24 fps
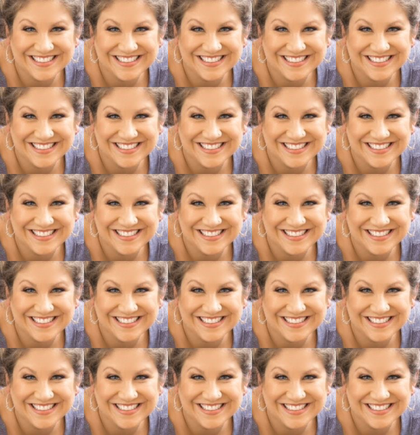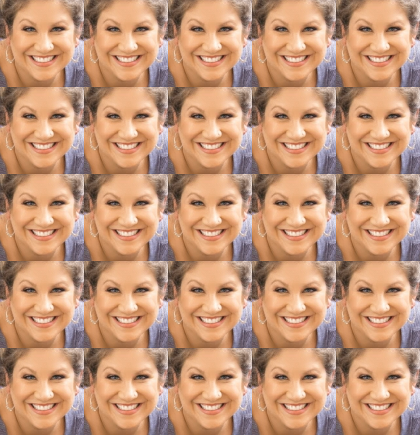
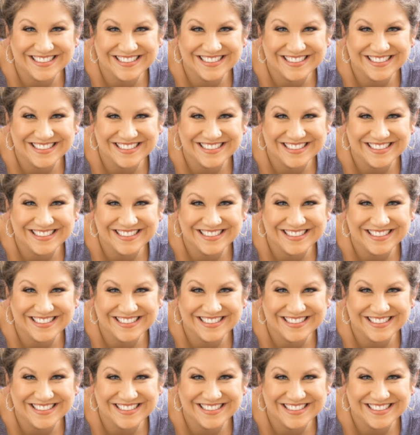(no lip movement)